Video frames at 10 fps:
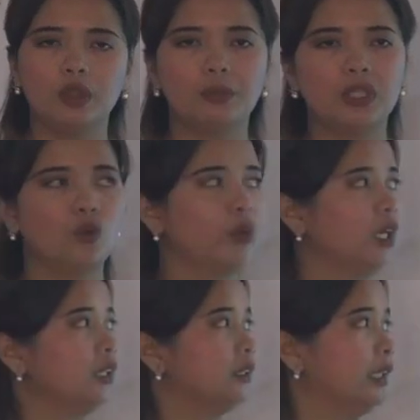will be
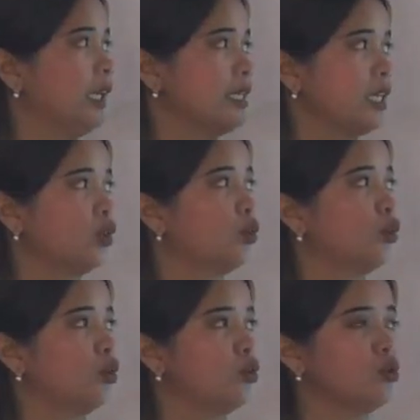doing the
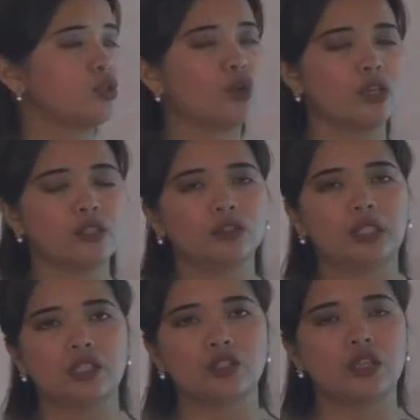asynchronous
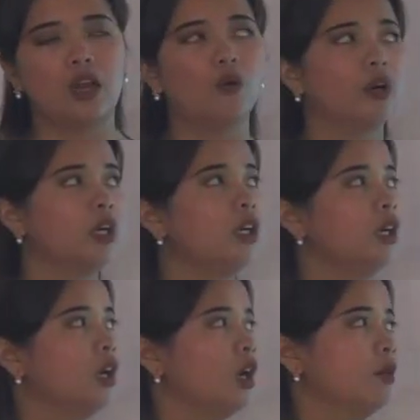consultation hour,
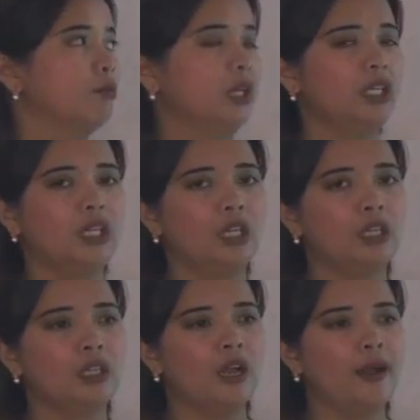
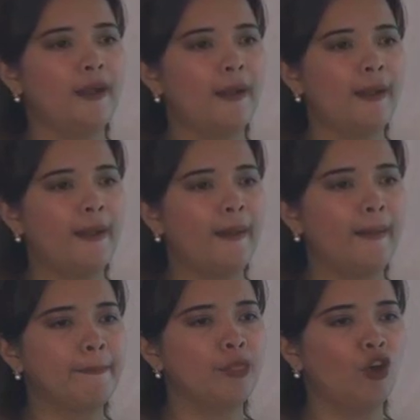meaning
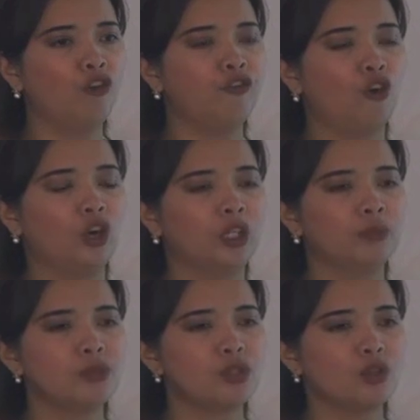no
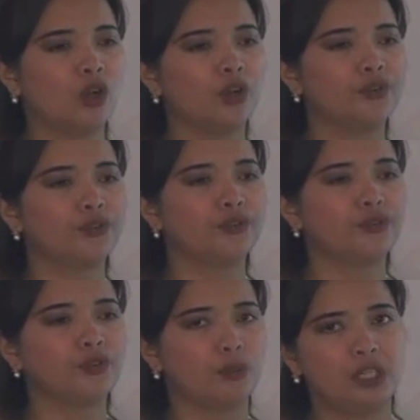forms of
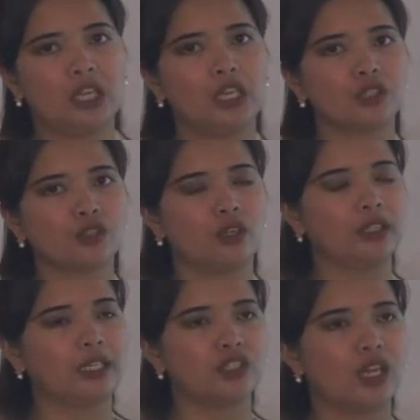communication
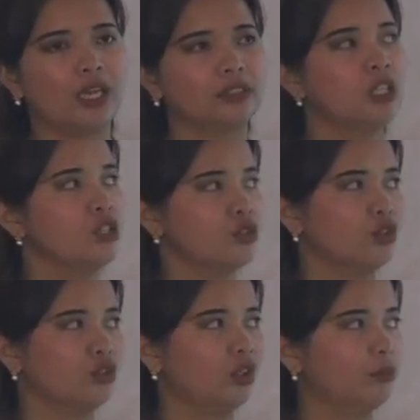like chat.
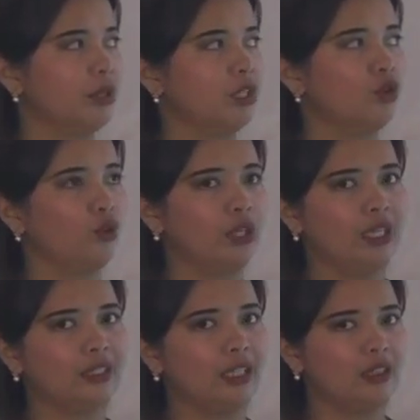So you'll be
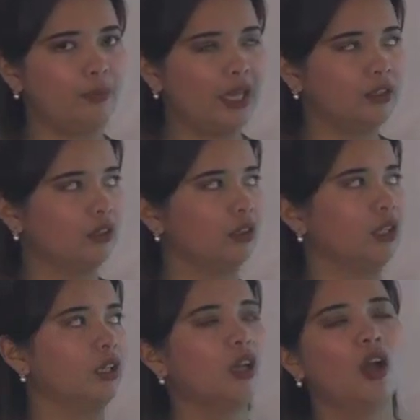doing it
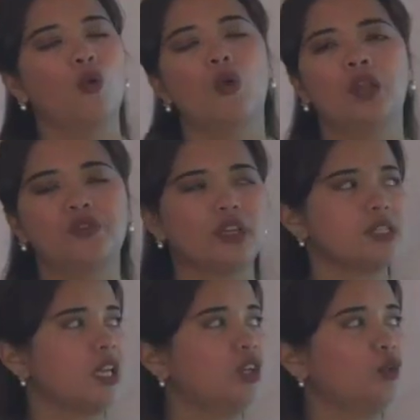independently. While for
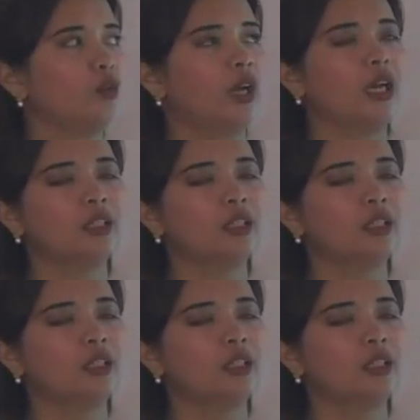the second